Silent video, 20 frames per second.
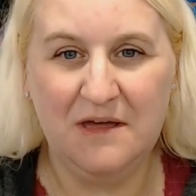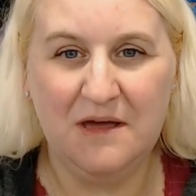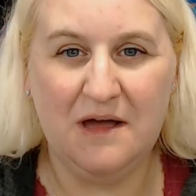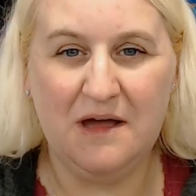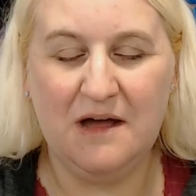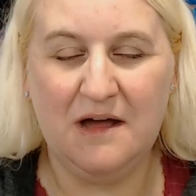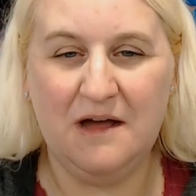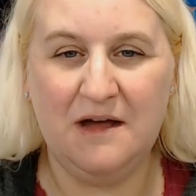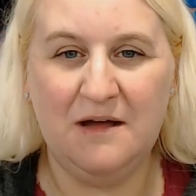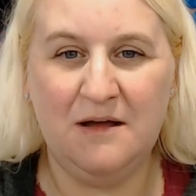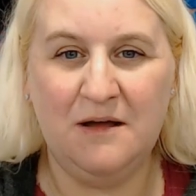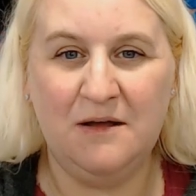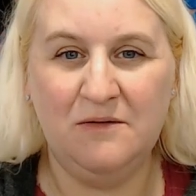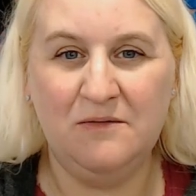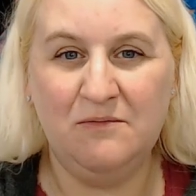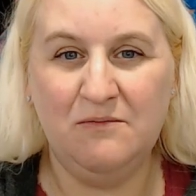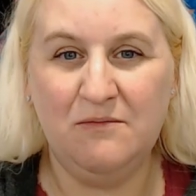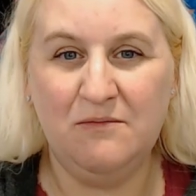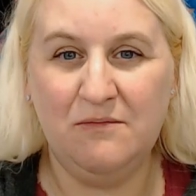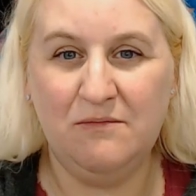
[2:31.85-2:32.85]
Uh,
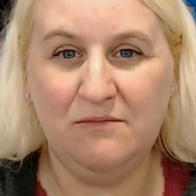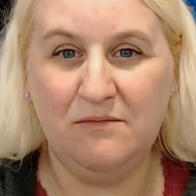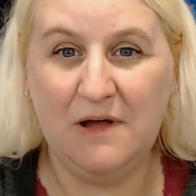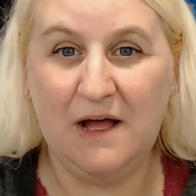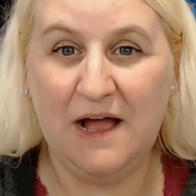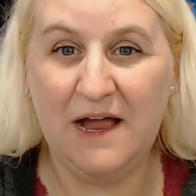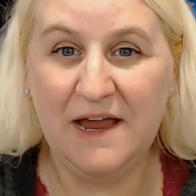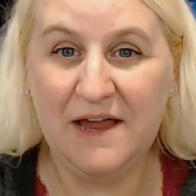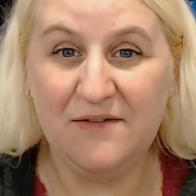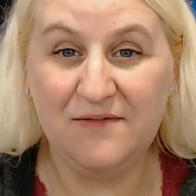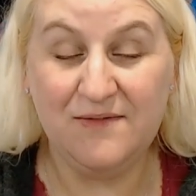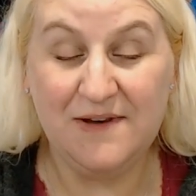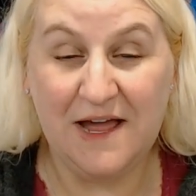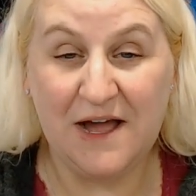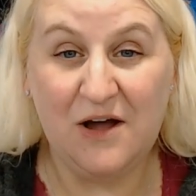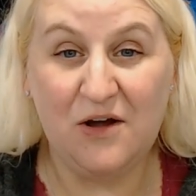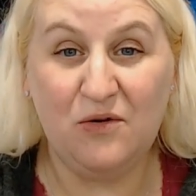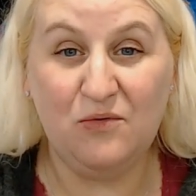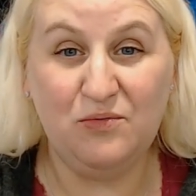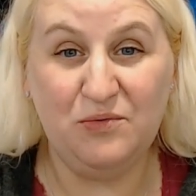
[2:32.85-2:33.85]
I have
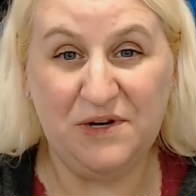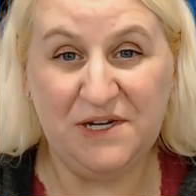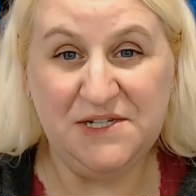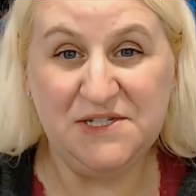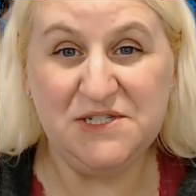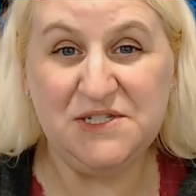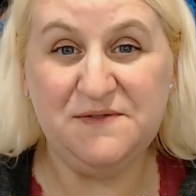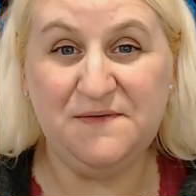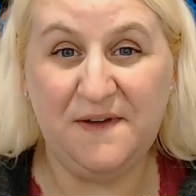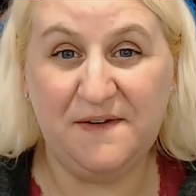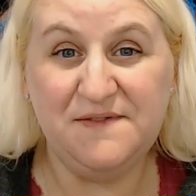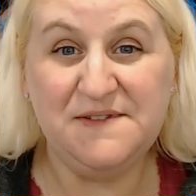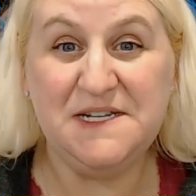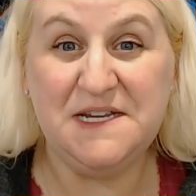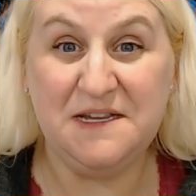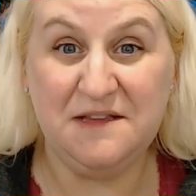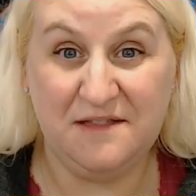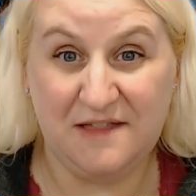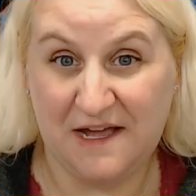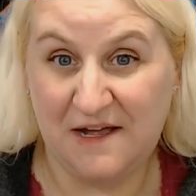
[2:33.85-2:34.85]
now reached
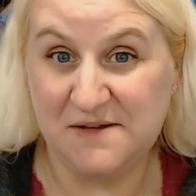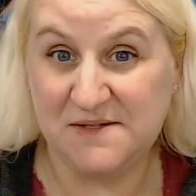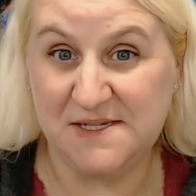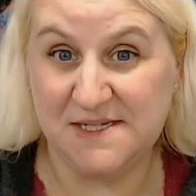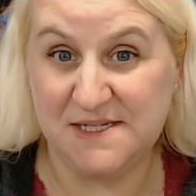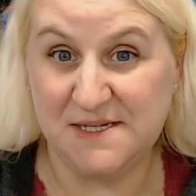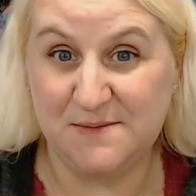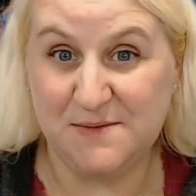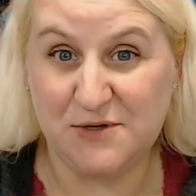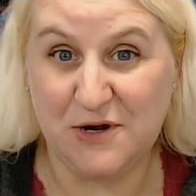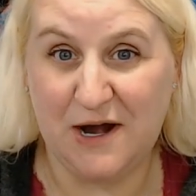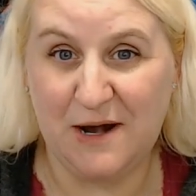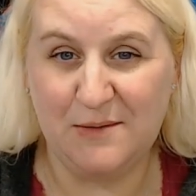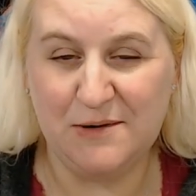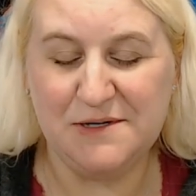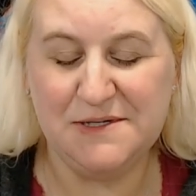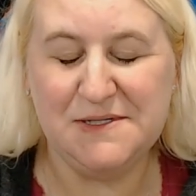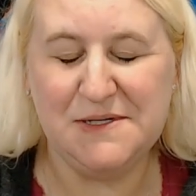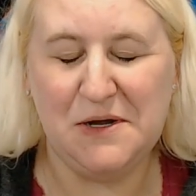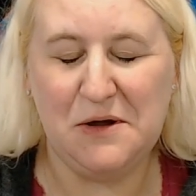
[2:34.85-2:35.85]
15,000
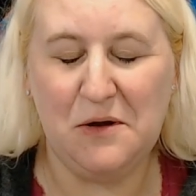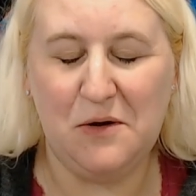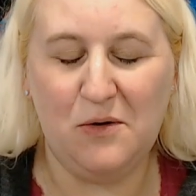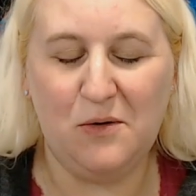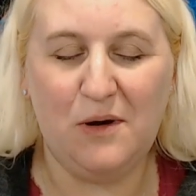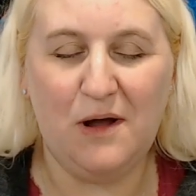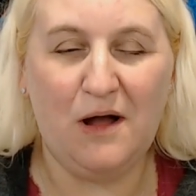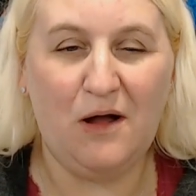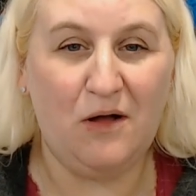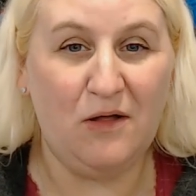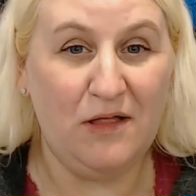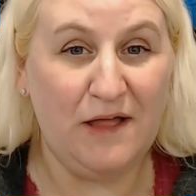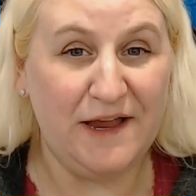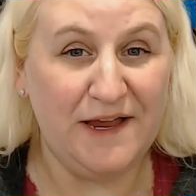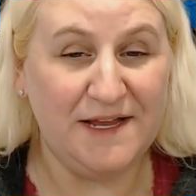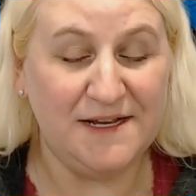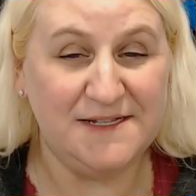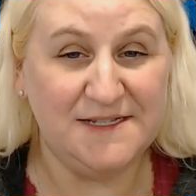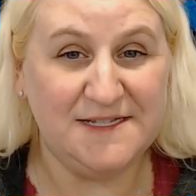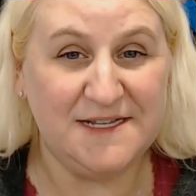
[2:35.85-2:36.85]
subscribers. So all I
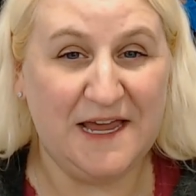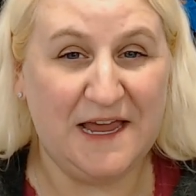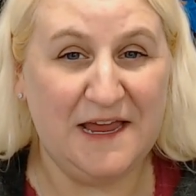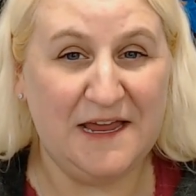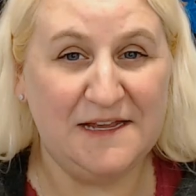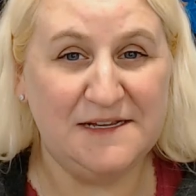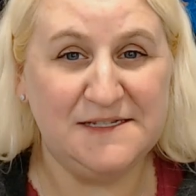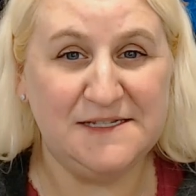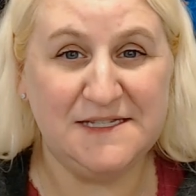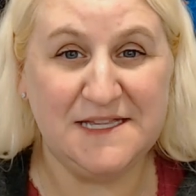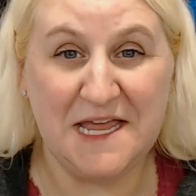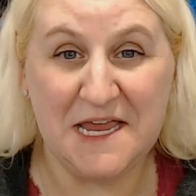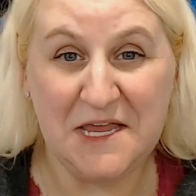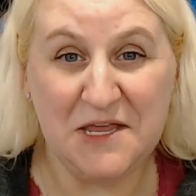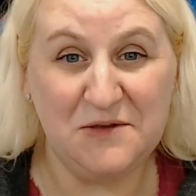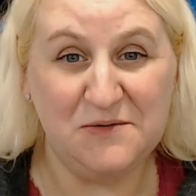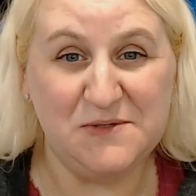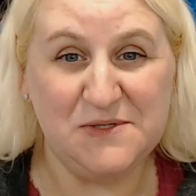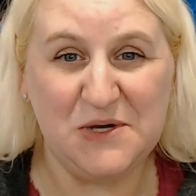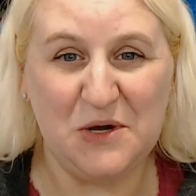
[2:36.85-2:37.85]
can say is thank
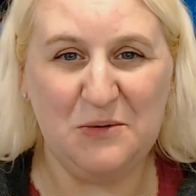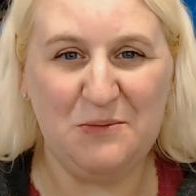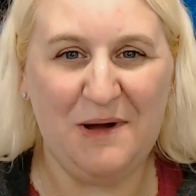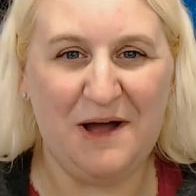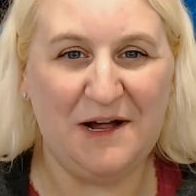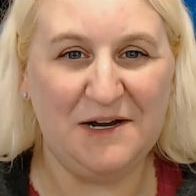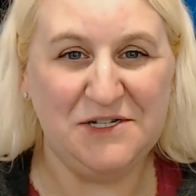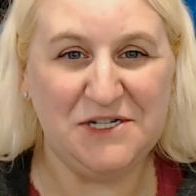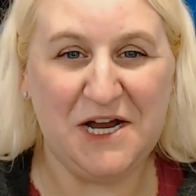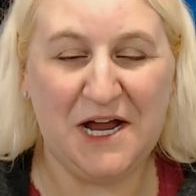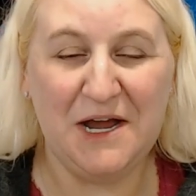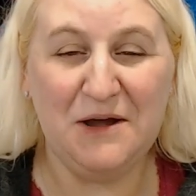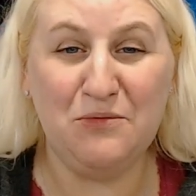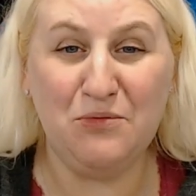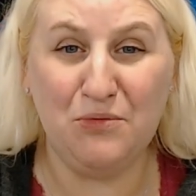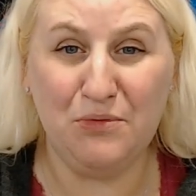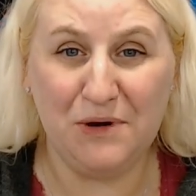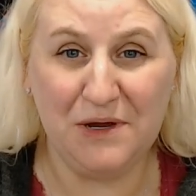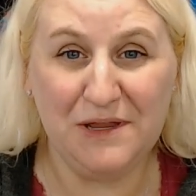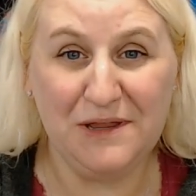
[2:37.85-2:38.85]
you so much. I
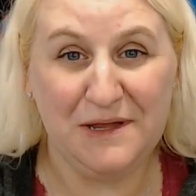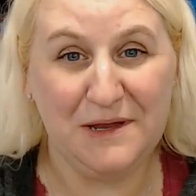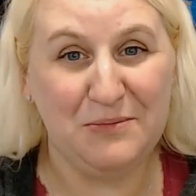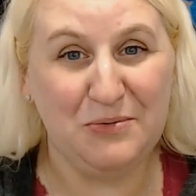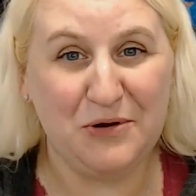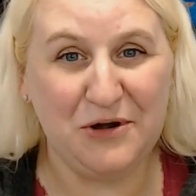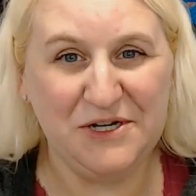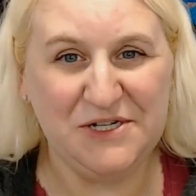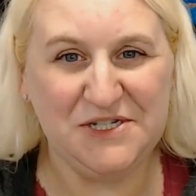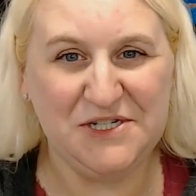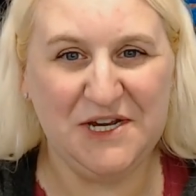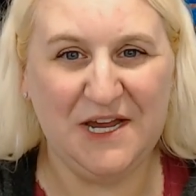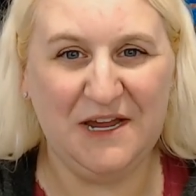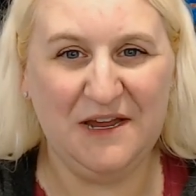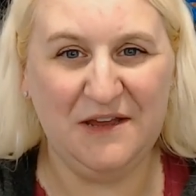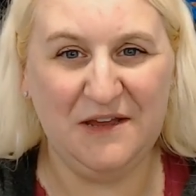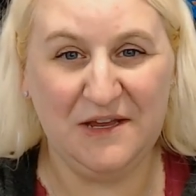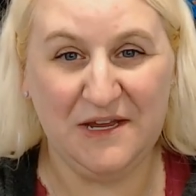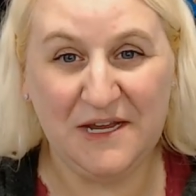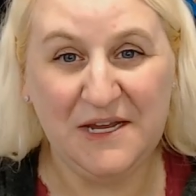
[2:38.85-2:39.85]
really
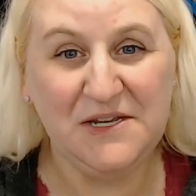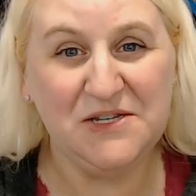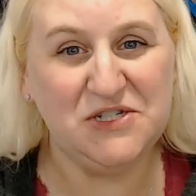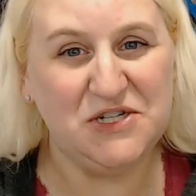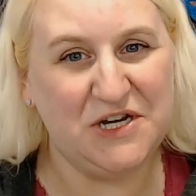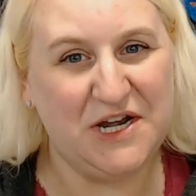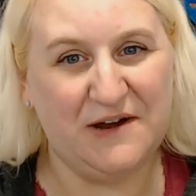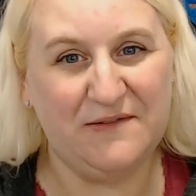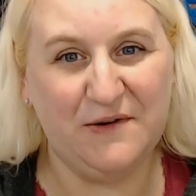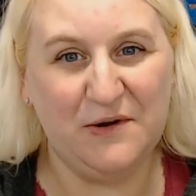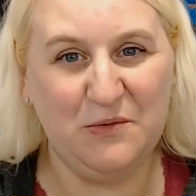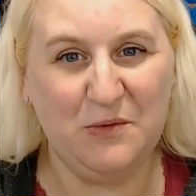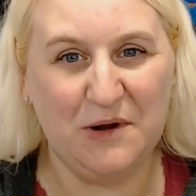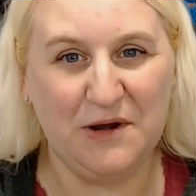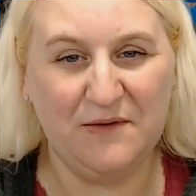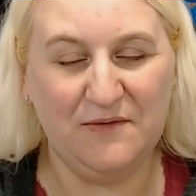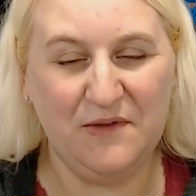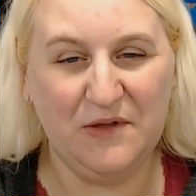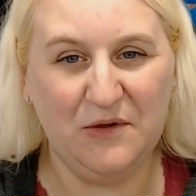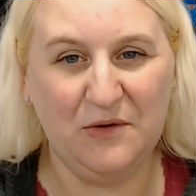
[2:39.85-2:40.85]
appreciate each and every one
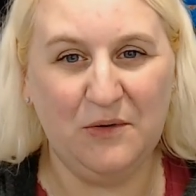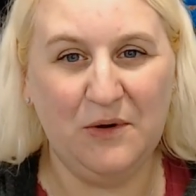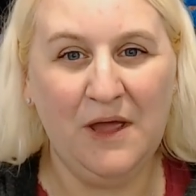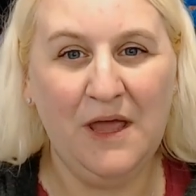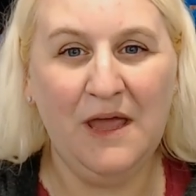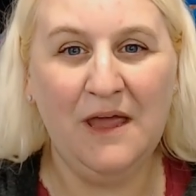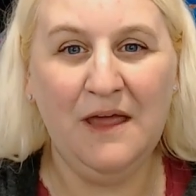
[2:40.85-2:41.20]
of you.